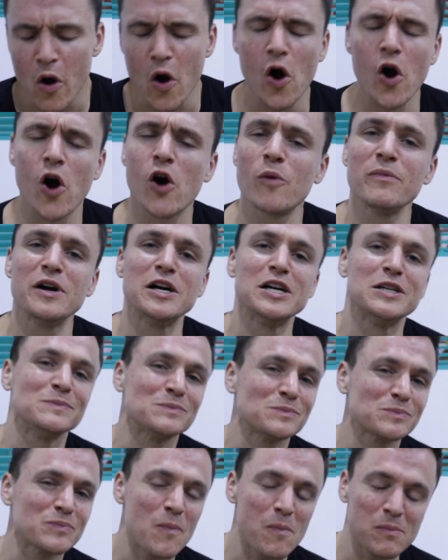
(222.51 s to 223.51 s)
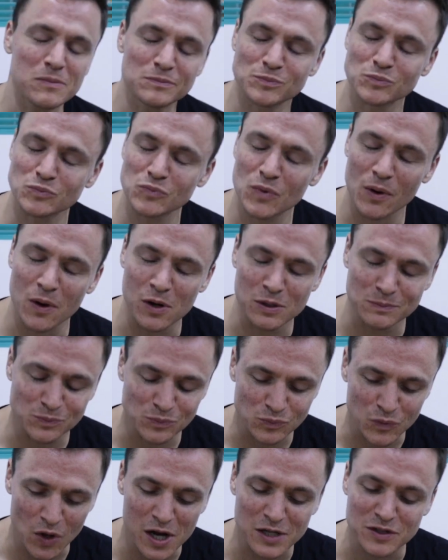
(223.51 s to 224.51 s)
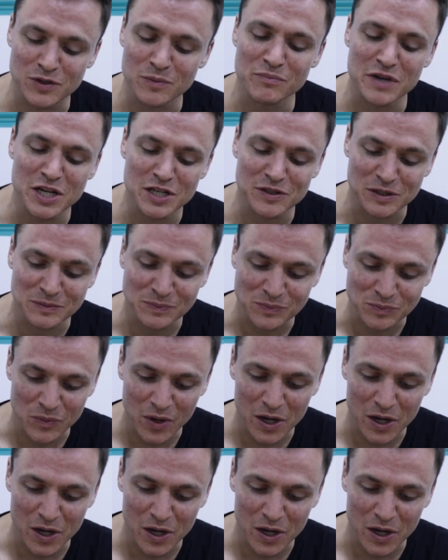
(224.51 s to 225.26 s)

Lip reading: Oh man, that's amazing.